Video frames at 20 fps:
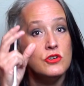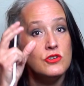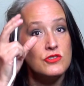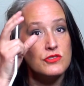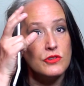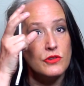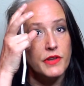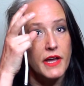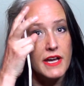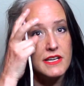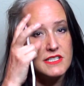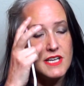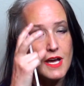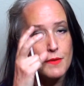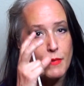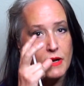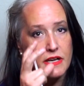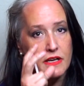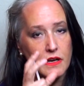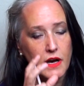So that
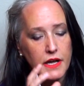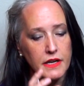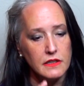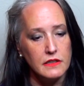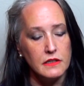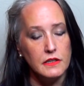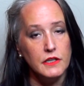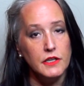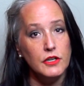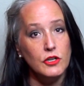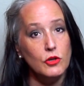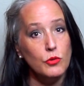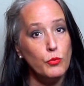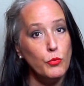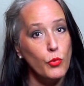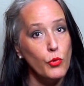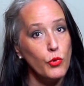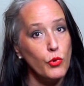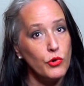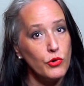time I got a little
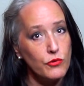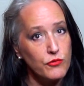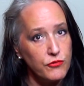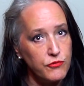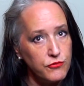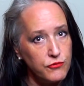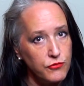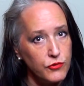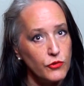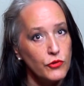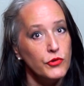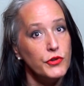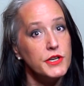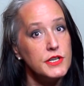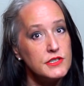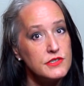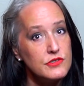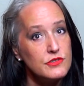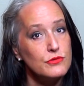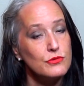more
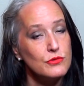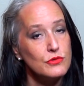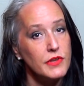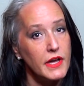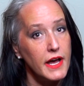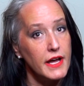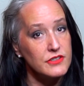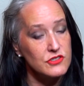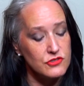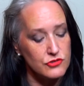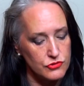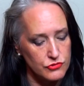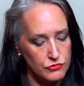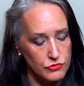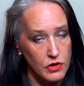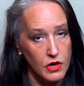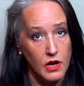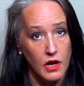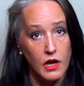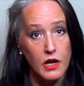fullness through that
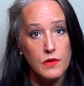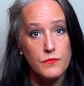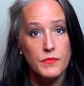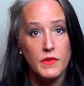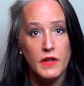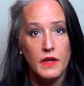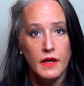straw.